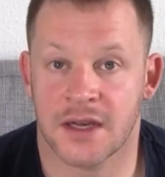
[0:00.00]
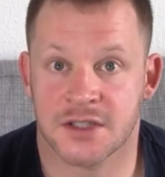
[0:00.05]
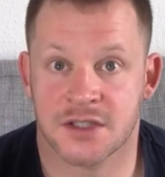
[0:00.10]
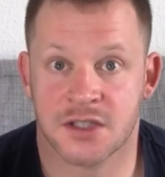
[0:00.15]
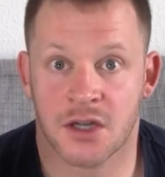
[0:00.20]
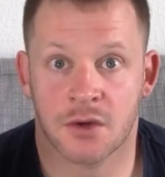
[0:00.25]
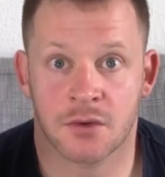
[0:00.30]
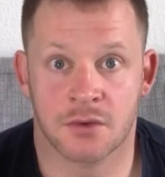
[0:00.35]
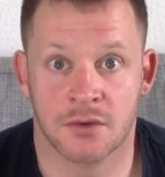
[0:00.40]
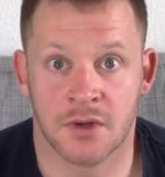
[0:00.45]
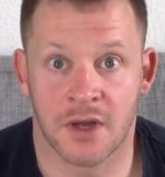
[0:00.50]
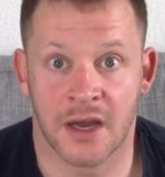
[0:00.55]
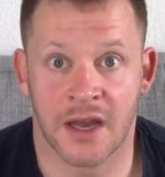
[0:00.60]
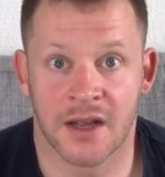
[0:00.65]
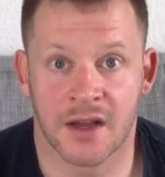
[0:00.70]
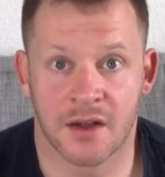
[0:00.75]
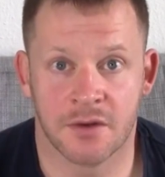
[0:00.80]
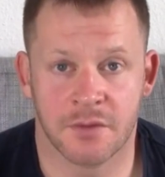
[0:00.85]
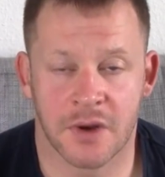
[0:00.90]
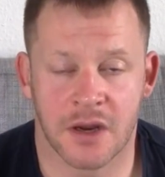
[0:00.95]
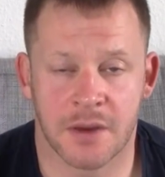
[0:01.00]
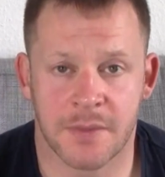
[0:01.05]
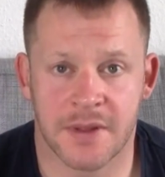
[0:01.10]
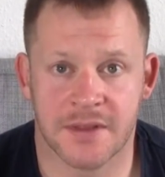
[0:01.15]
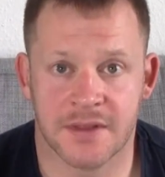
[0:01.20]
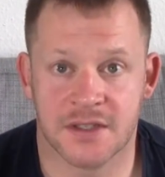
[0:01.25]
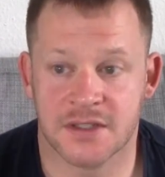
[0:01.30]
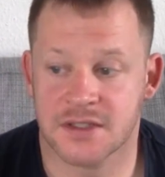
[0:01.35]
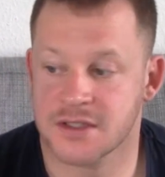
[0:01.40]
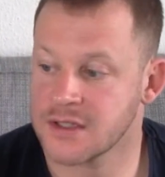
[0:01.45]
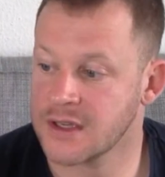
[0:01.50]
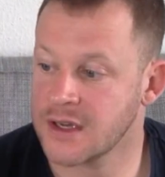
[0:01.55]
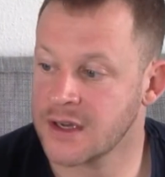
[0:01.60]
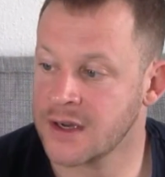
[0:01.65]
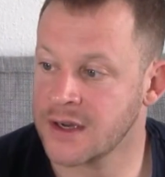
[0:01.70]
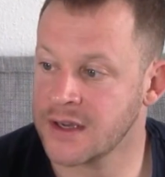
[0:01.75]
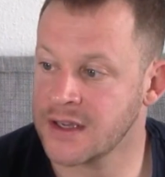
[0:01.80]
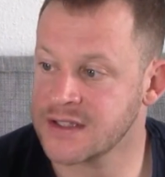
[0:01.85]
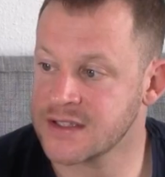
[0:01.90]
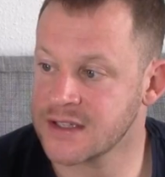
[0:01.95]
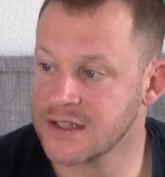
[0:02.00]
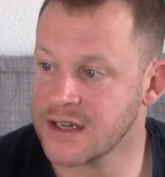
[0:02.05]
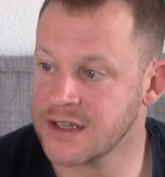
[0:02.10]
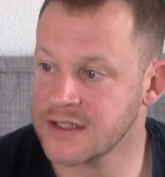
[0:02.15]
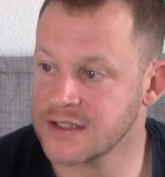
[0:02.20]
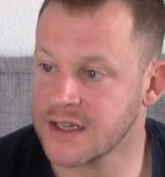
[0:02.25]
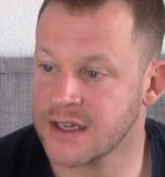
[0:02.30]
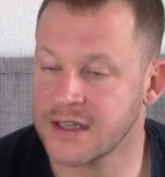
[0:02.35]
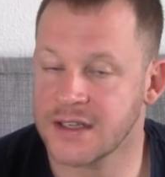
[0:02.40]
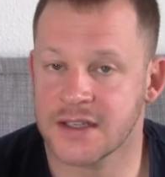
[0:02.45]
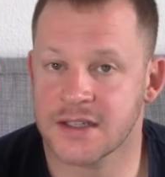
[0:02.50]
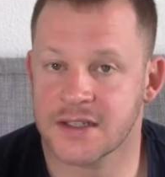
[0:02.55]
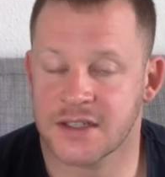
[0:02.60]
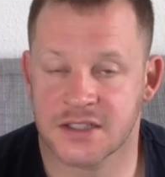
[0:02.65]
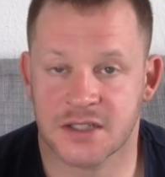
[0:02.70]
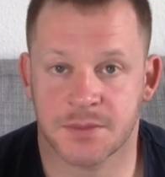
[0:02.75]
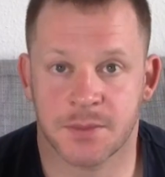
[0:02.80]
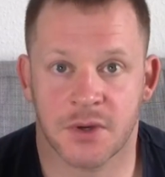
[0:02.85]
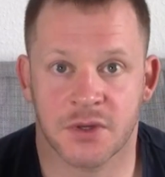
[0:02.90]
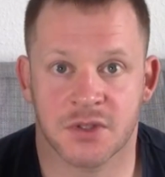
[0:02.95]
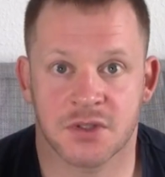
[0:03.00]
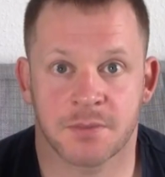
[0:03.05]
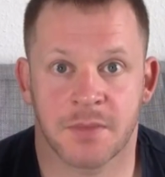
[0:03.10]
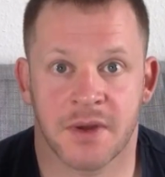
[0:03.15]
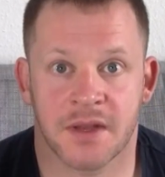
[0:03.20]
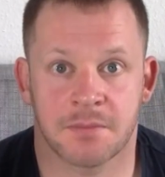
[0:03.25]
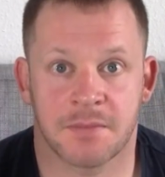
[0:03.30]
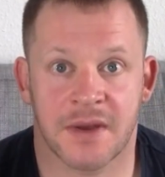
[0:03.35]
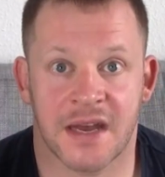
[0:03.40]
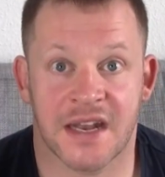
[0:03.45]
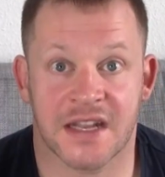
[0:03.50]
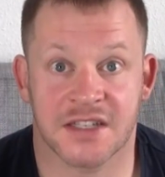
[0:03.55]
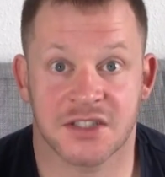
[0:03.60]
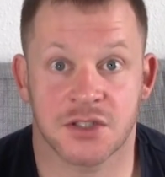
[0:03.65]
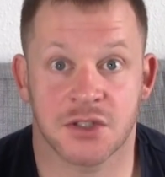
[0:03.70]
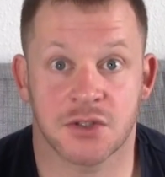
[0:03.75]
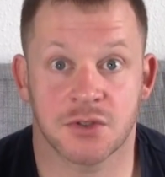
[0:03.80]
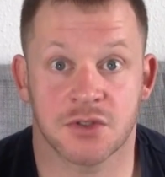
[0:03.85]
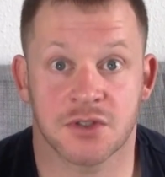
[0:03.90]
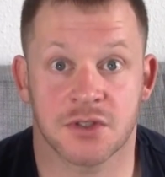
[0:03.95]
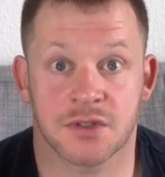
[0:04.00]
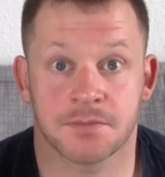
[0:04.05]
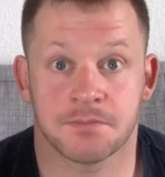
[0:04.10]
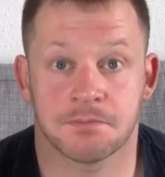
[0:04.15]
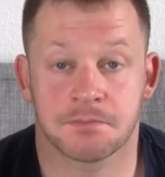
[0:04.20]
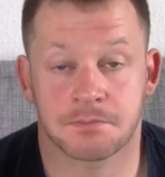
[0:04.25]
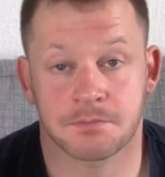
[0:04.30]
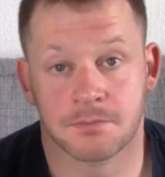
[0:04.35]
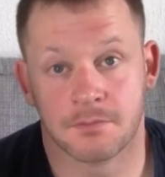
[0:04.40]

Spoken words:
So I can't recommend this. It's a nice idea, I suppose, but bad execution.